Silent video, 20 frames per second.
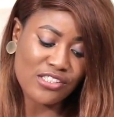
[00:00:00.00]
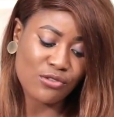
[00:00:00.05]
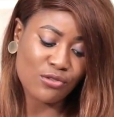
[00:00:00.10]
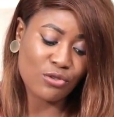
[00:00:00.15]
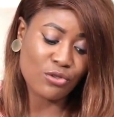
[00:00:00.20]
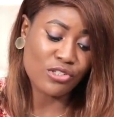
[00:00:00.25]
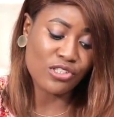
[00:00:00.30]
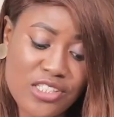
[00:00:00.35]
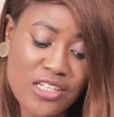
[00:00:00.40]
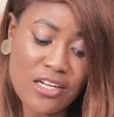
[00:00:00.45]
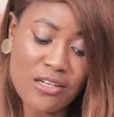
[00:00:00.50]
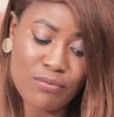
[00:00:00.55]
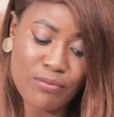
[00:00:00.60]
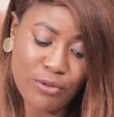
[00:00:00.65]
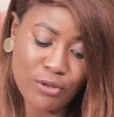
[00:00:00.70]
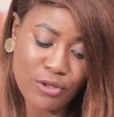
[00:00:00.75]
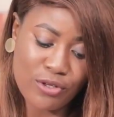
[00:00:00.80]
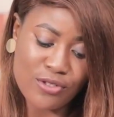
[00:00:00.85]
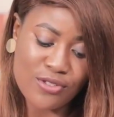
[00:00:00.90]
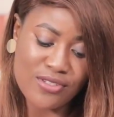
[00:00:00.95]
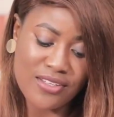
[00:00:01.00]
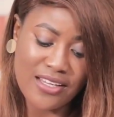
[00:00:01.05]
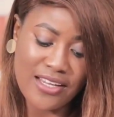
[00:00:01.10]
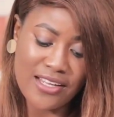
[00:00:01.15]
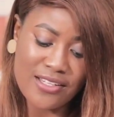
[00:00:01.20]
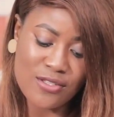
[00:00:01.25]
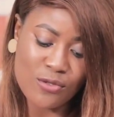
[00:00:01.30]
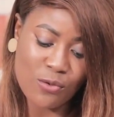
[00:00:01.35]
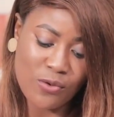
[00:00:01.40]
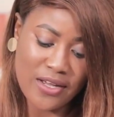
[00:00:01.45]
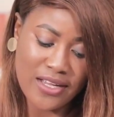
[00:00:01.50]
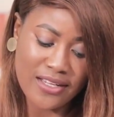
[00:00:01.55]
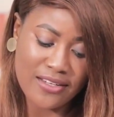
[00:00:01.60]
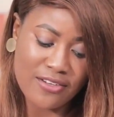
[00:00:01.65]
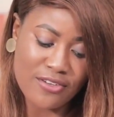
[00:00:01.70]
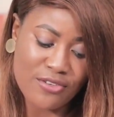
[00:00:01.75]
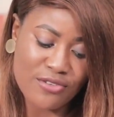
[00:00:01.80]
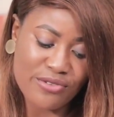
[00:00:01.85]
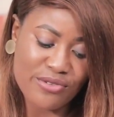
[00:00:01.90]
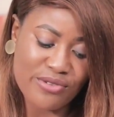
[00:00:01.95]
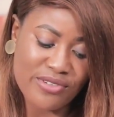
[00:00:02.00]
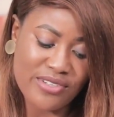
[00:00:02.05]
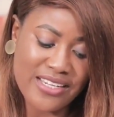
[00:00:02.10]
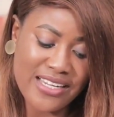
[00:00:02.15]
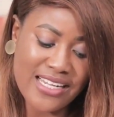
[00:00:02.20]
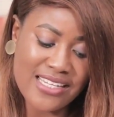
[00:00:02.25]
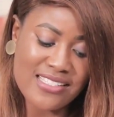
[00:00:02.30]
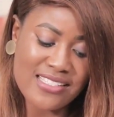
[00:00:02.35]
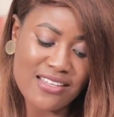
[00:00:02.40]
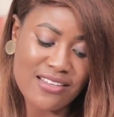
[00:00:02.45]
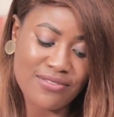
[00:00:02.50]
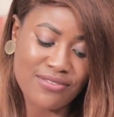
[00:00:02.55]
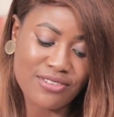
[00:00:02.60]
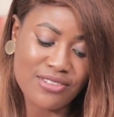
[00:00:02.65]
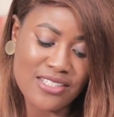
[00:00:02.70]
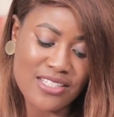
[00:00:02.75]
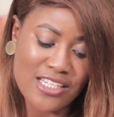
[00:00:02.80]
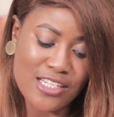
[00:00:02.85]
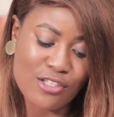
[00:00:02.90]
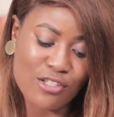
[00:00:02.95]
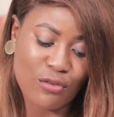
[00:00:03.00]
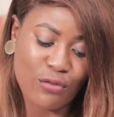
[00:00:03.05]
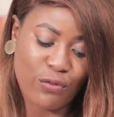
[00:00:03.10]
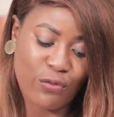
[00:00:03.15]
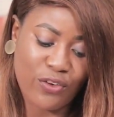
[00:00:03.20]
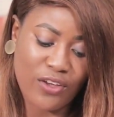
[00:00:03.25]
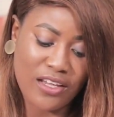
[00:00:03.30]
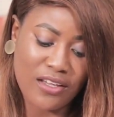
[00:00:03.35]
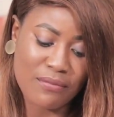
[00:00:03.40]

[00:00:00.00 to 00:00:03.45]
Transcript: you go shed blood to get one. You can't even need to fake